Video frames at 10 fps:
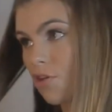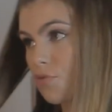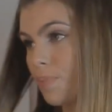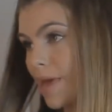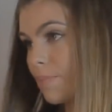
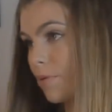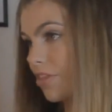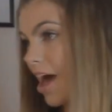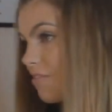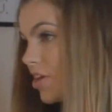of people
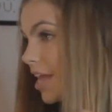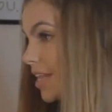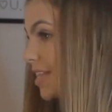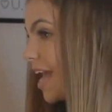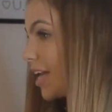that have
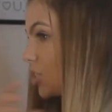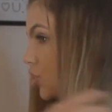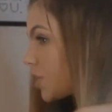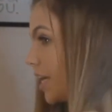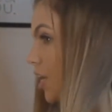
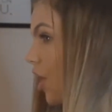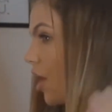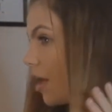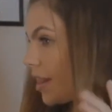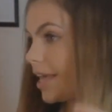naturally
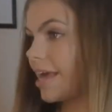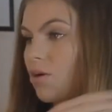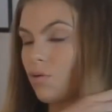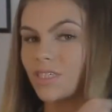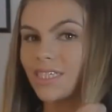curly
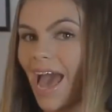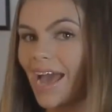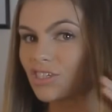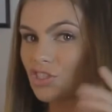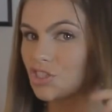or
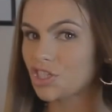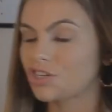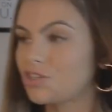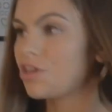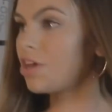
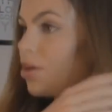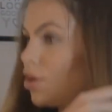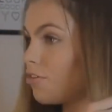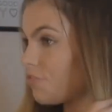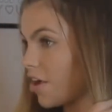textured
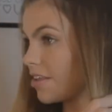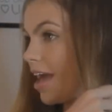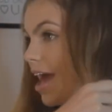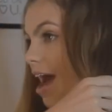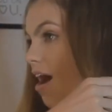fun
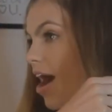hair.